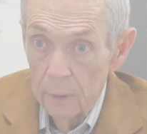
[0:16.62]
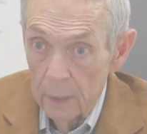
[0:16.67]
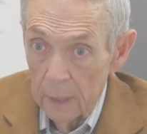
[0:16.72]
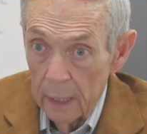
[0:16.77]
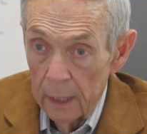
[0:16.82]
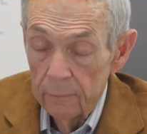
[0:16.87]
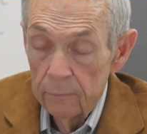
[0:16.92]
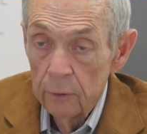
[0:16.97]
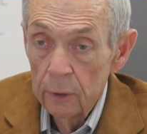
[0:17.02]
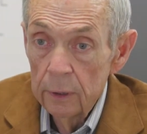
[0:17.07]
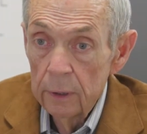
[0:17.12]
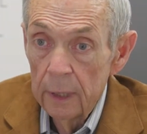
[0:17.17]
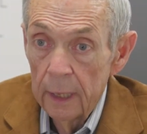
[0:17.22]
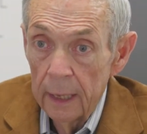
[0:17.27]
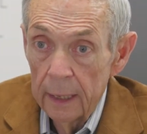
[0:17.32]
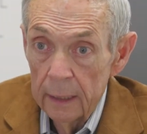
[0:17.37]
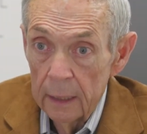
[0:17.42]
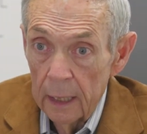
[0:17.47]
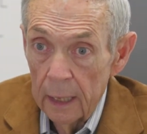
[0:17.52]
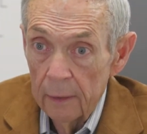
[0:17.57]
Every
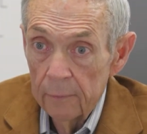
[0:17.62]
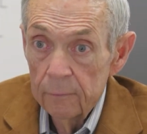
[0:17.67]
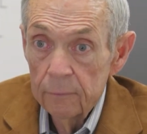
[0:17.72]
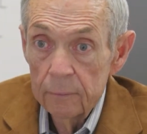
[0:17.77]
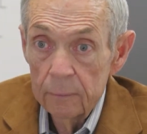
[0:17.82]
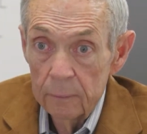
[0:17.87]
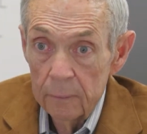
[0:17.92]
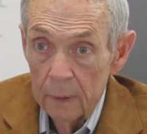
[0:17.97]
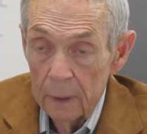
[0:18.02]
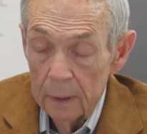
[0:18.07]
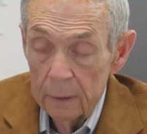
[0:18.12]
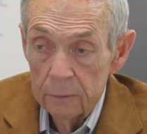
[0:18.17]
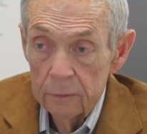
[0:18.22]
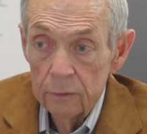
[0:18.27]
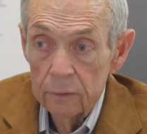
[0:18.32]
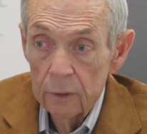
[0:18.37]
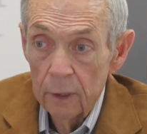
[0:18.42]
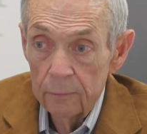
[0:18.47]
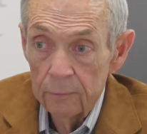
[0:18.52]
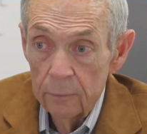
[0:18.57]
day I've
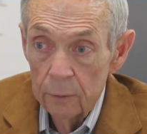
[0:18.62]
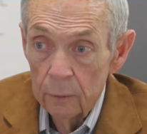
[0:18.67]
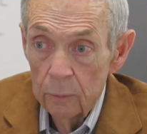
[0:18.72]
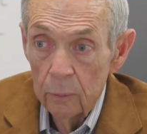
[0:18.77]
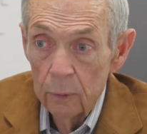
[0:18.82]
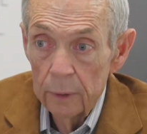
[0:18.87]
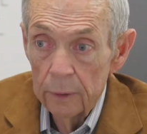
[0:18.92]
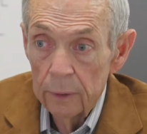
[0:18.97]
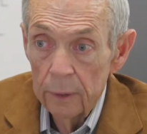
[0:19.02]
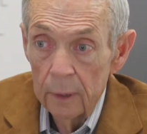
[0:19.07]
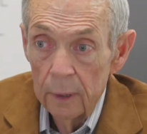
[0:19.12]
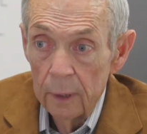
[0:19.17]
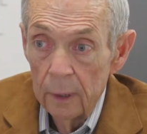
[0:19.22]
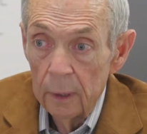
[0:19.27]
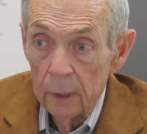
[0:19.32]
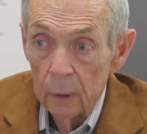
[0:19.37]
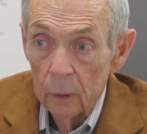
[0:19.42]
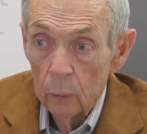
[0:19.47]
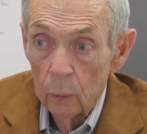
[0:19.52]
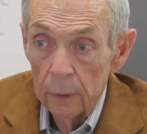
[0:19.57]
suffered
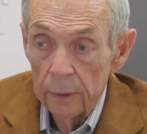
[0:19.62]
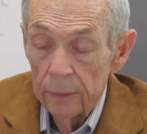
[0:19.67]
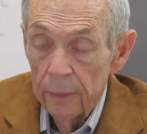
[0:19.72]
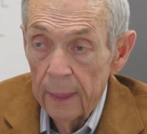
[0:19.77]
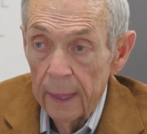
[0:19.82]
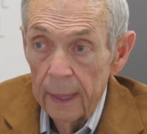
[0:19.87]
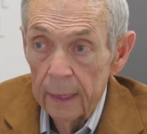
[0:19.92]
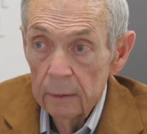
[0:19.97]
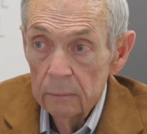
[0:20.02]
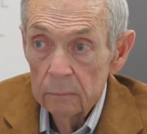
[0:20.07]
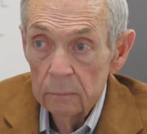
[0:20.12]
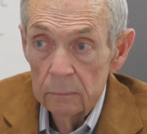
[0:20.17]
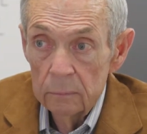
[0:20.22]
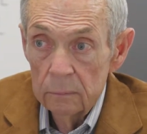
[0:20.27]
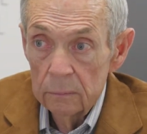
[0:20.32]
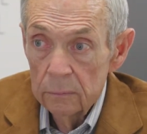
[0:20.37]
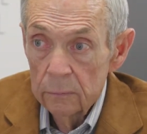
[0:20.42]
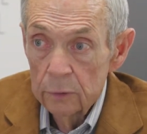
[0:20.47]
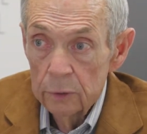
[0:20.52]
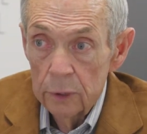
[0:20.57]
with that
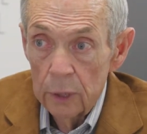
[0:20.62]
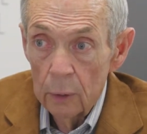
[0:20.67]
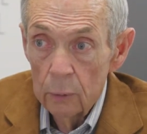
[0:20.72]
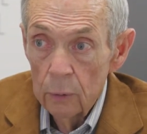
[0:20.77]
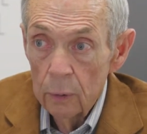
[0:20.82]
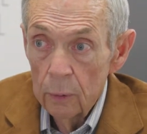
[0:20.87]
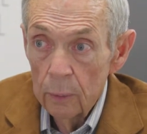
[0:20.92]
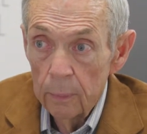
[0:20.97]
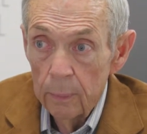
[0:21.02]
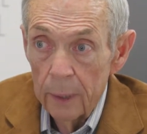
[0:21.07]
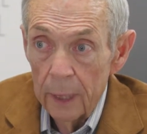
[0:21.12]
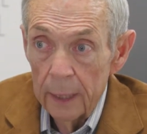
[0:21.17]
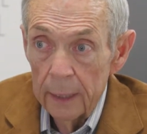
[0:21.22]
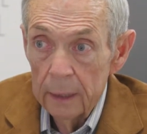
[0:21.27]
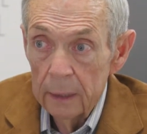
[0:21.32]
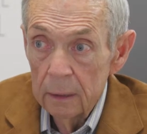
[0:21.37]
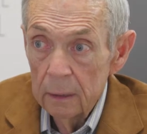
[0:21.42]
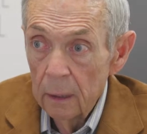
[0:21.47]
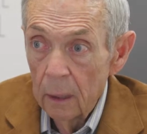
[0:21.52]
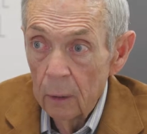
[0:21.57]
shoulder
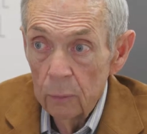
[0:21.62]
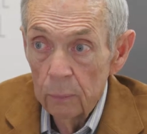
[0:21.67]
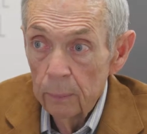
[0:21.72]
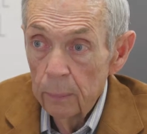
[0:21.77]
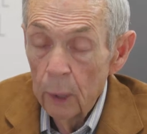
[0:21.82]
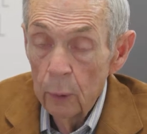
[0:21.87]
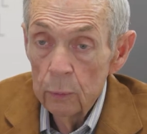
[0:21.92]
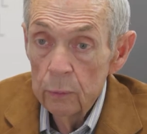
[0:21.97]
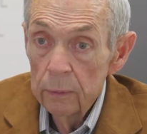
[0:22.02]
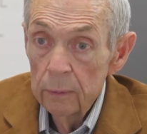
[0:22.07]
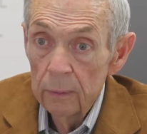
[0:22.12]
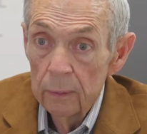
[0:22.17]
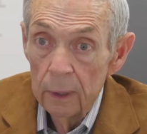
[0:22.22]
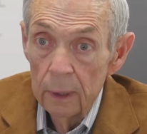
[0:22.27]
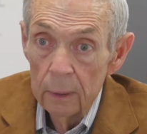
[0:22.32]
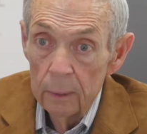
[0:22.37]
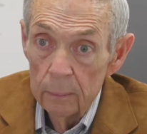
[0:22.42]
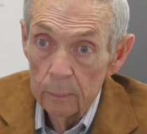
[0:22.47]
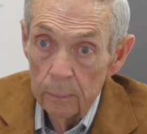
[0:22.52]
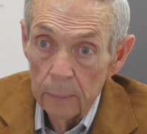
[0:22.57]
pain on both
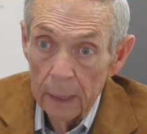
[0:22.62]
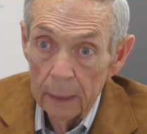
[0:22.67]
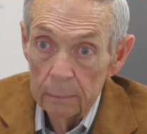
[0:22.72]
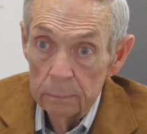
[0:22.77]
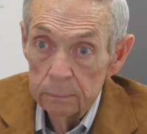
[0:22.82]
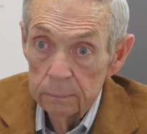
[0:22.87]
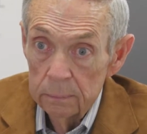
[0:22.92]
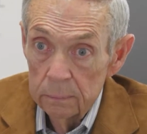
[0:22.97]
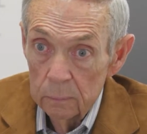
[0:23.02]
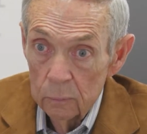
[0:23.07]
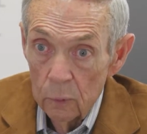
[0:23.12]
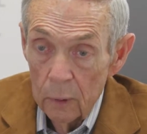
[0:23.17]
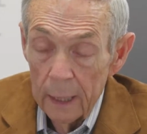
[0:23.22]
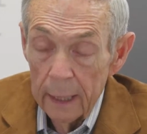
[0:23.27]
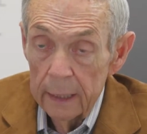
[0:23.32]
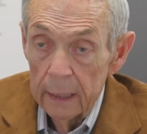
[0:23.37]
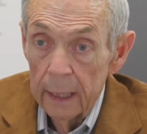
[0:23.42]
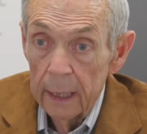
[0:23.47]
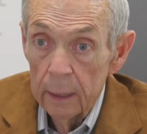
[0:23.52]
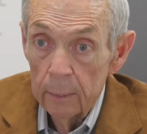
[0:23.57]
my
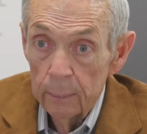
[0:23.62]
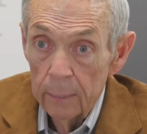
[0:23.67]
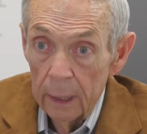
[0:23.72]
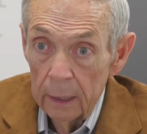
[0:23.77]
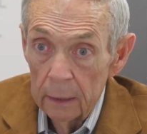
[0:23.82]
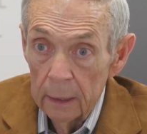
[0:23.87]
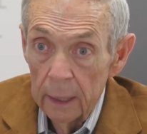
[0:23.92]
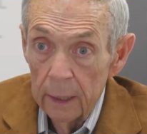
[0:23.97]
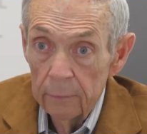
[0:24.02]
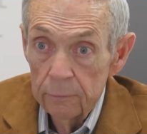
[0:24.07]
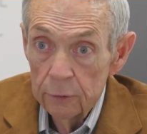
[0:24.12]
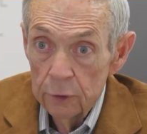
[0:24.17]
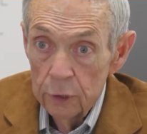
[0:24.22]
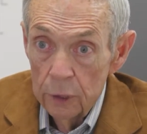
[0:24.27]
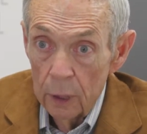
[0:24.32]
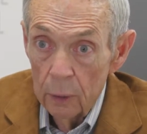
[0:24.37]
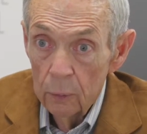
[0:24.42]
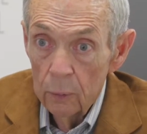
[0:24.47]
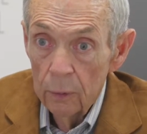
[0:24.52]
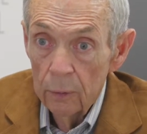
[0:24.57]
right and my left
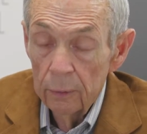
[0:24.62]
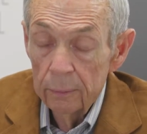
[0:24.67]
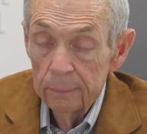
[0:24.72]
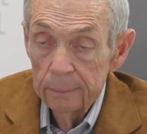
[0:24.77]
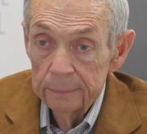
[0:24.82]
shoulder.